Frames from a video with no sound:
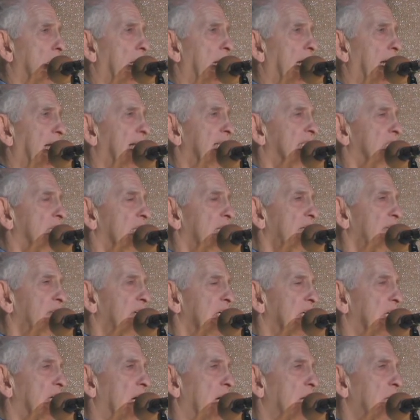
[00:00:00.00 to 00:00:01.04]
He's leaving
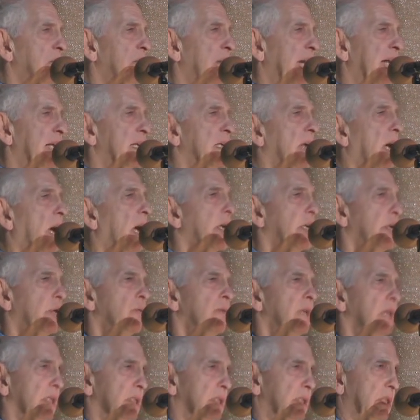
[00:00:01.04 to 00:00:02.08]
combat
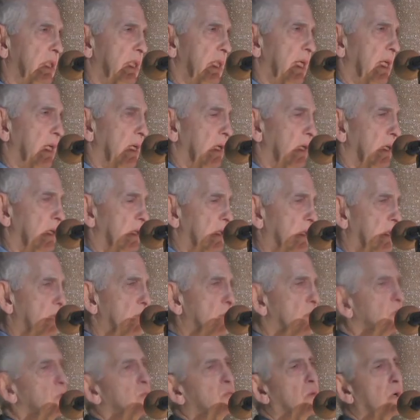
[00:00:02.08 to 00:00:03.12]
units there to
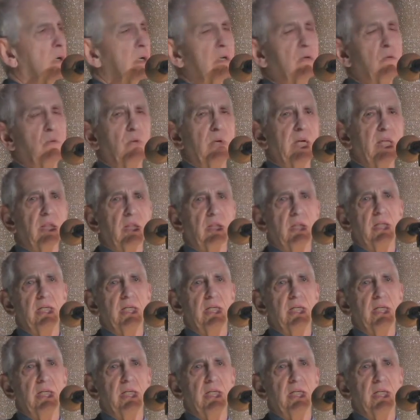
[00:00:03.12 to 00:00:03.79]
do work with